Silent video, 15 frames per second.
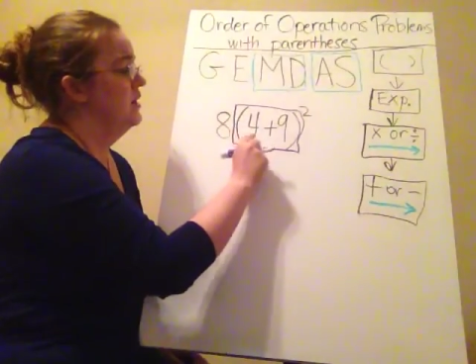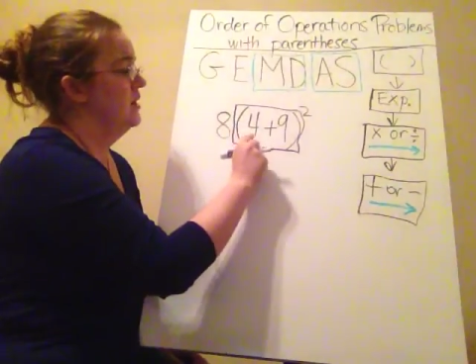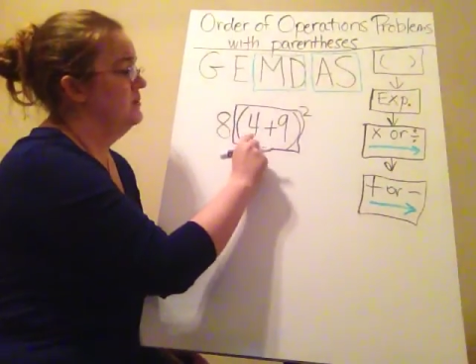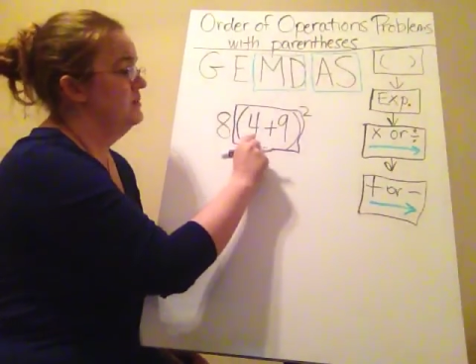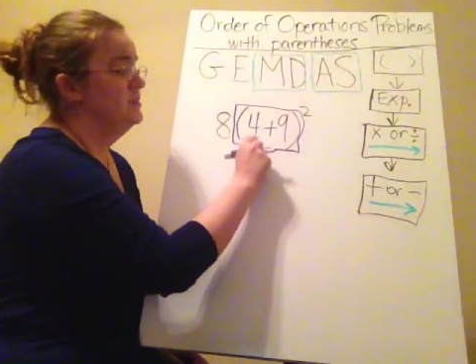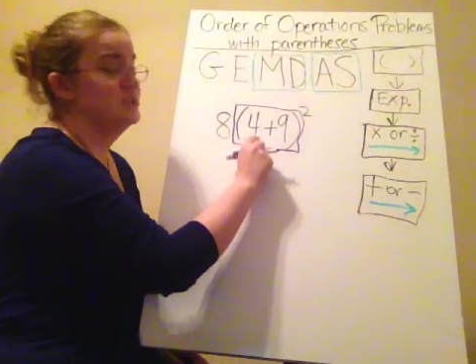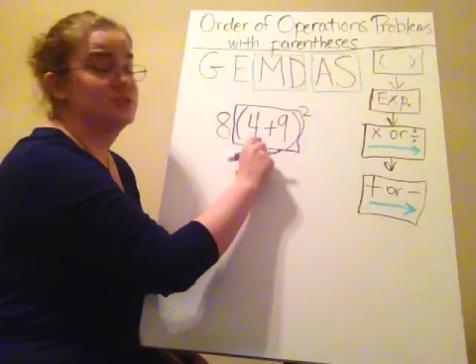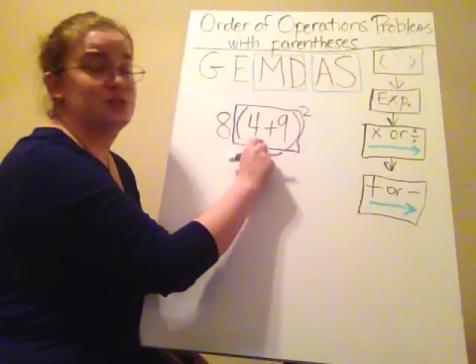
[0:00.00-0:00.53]
I'm
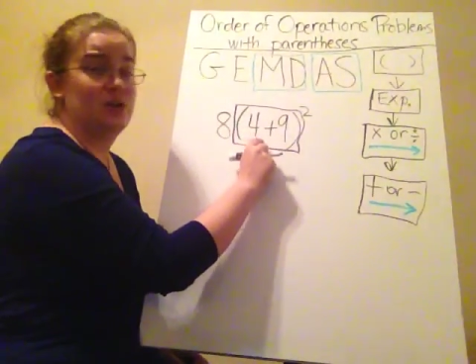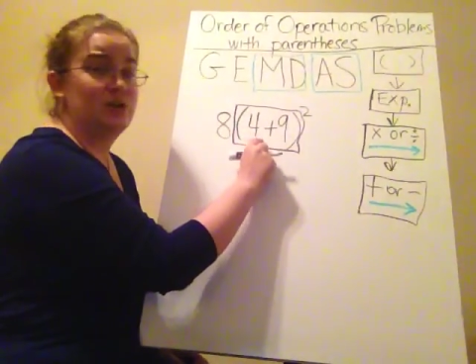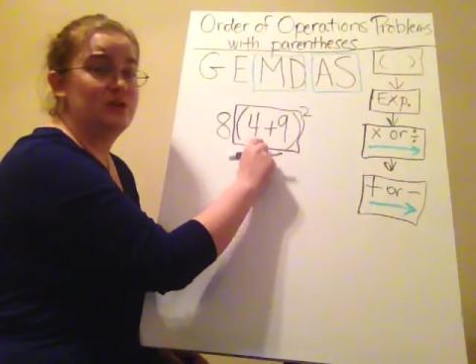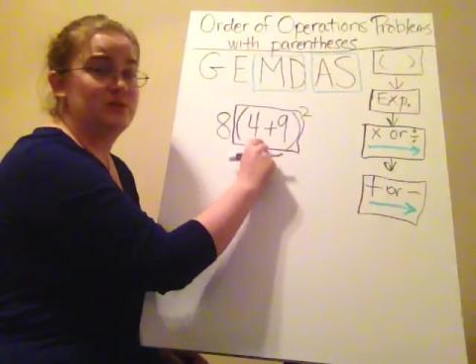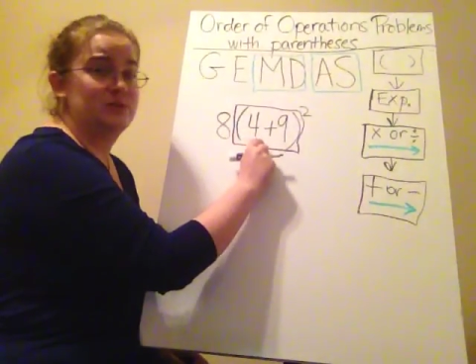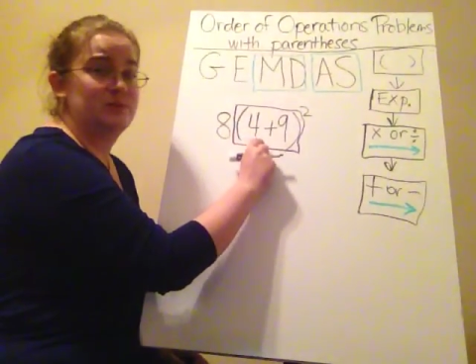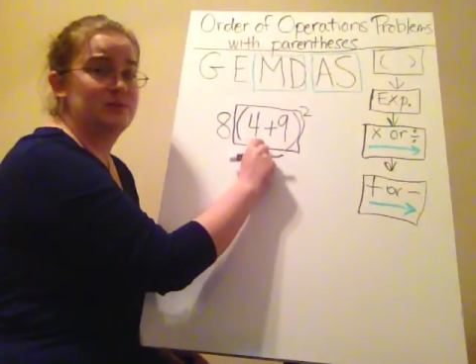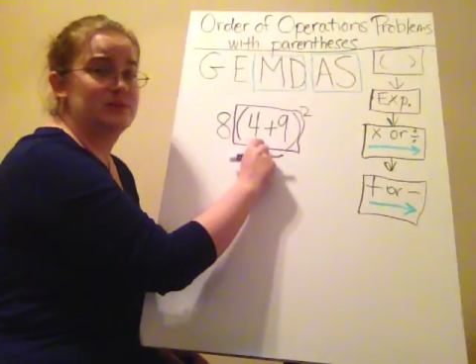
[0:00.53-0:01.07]
going to
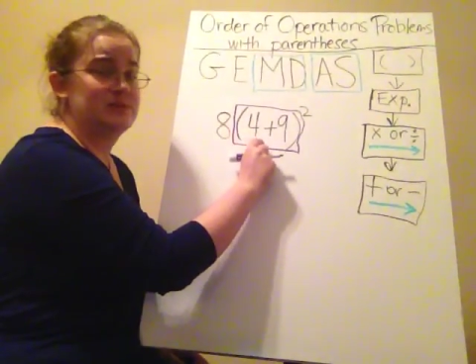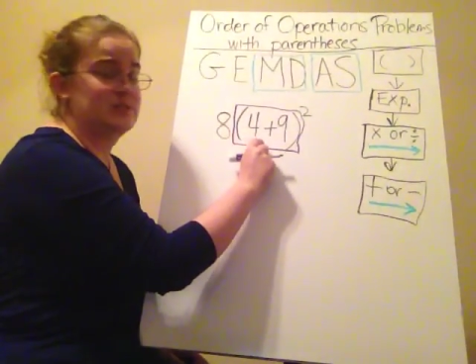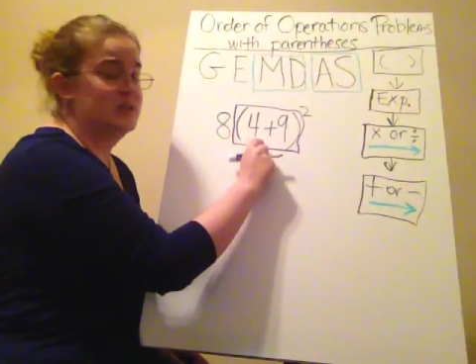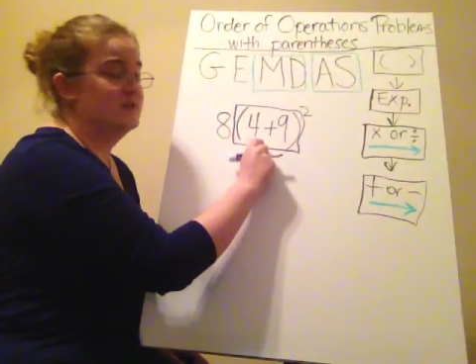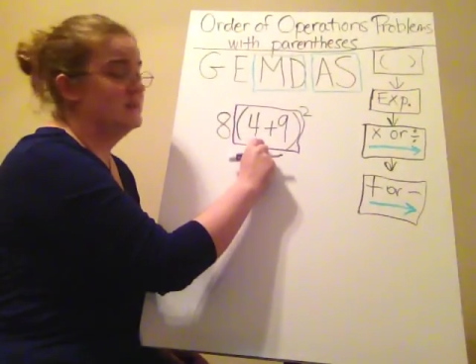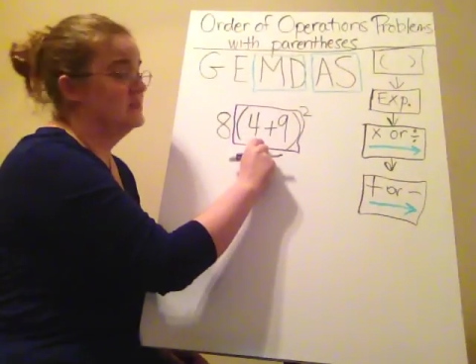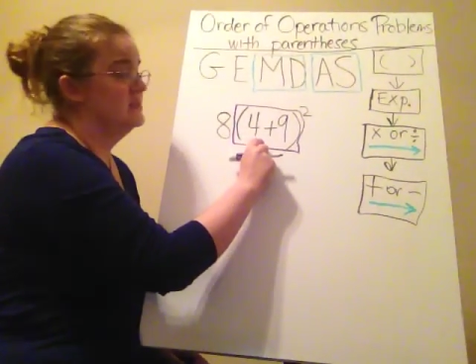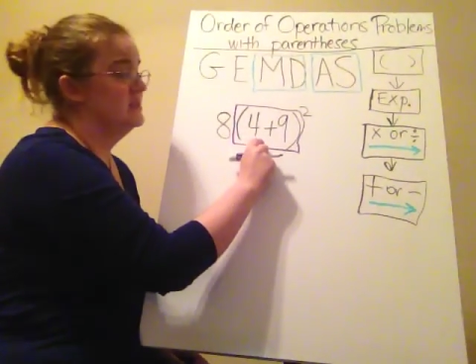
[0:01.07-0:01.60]
start with the
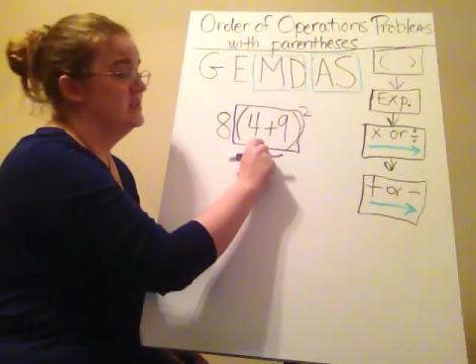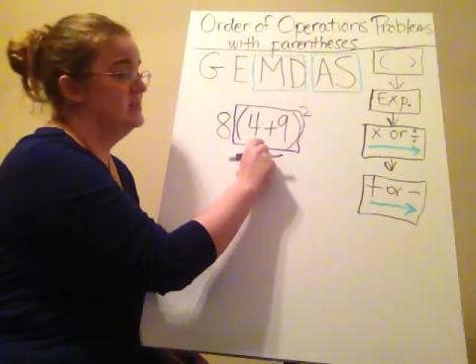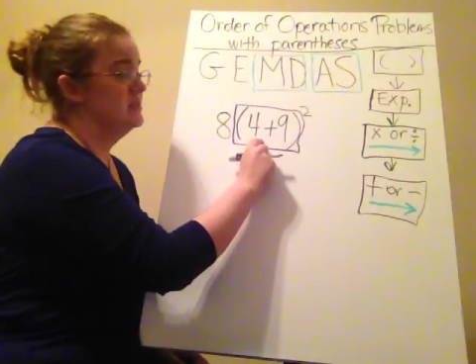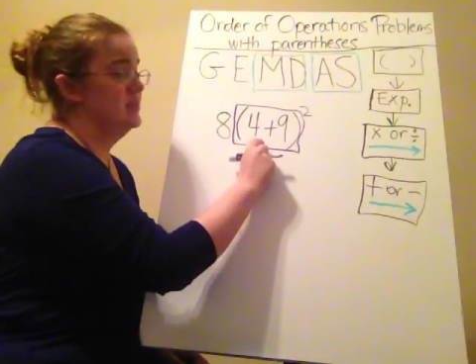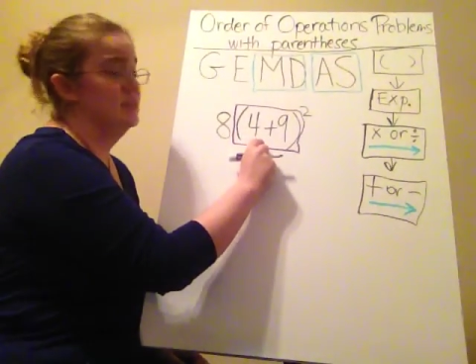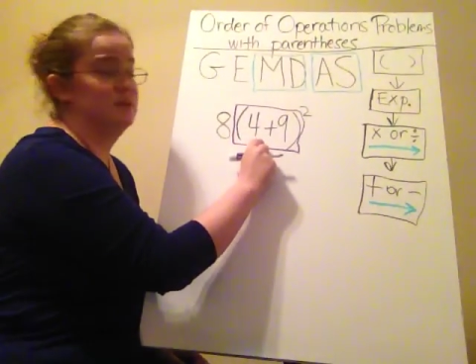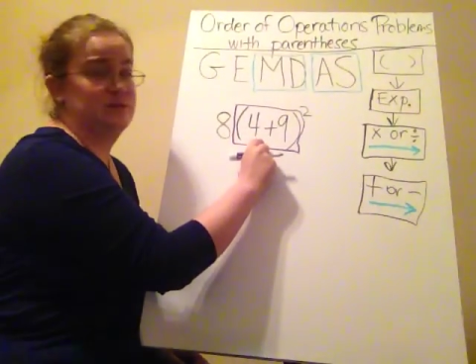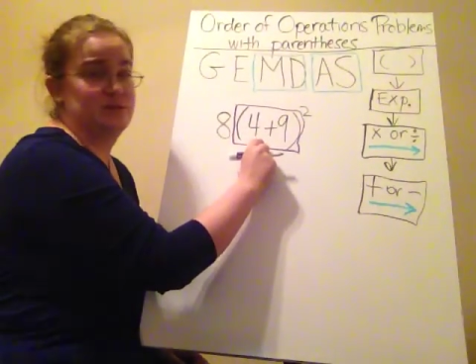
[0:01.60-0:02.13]
stuff that's inside the